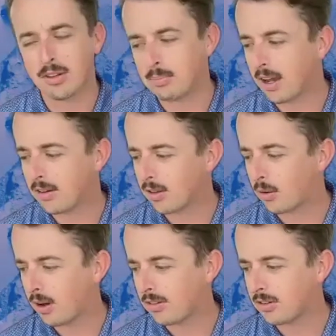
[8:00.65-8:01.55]
it begs the
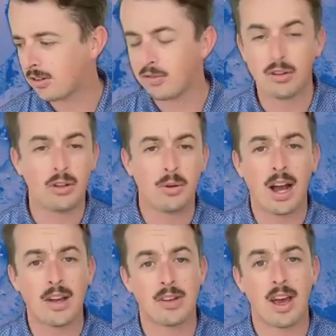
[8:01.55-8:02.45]
question of do you
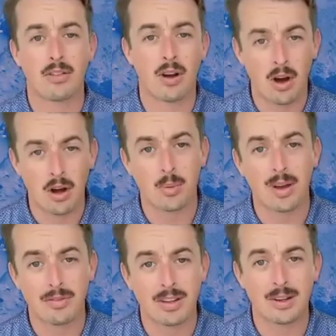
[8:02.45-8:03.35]
guys ever haul away
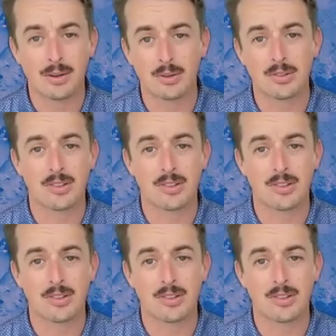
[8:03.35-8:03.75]
vehicles?